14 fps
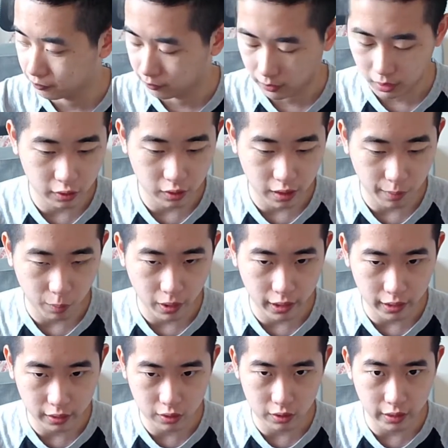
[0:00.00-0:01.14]
You know, I
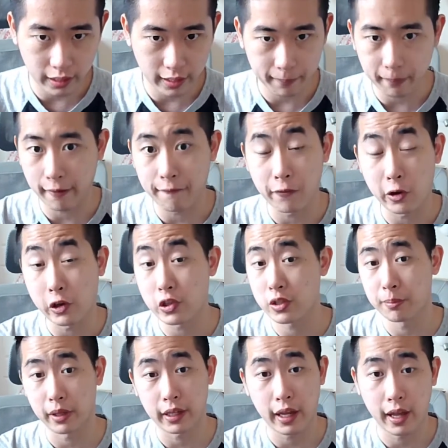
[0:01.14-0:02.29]
wanted to get my first
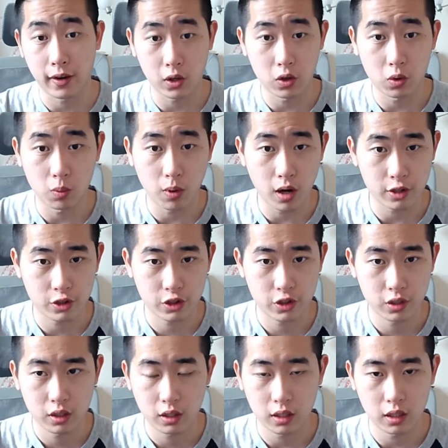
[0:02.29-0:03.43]
mechanical watch.
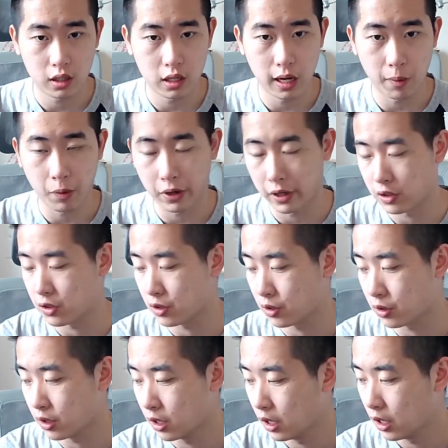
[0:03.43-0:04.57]
I wanted to
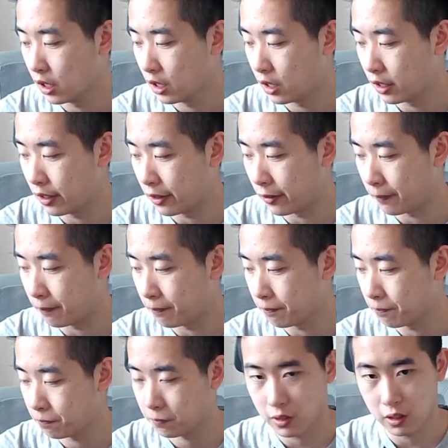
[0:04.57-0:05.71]

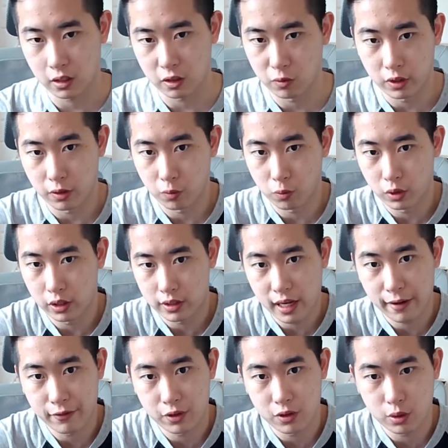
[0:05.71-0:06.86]
really
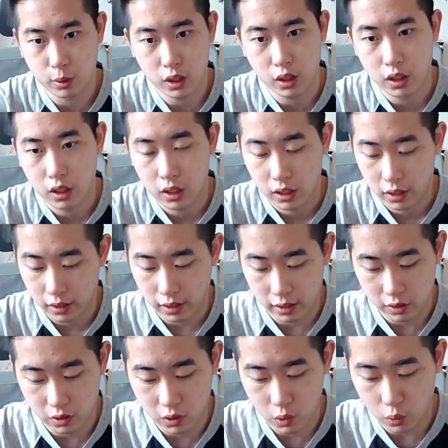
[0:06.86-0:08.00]
dive into it,
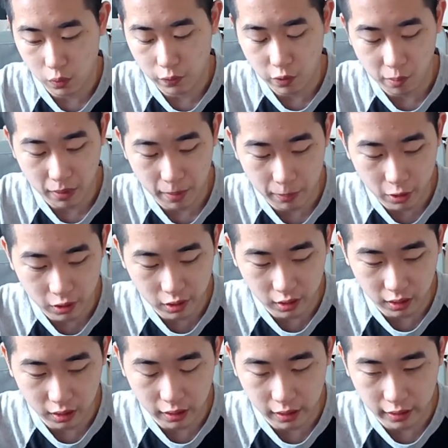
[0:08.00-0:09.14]
and so for my
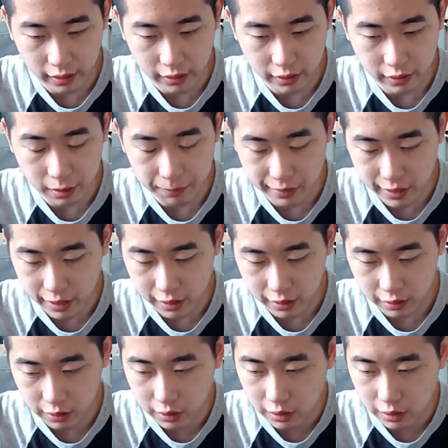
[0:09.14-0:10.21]
birthday, I ended up getting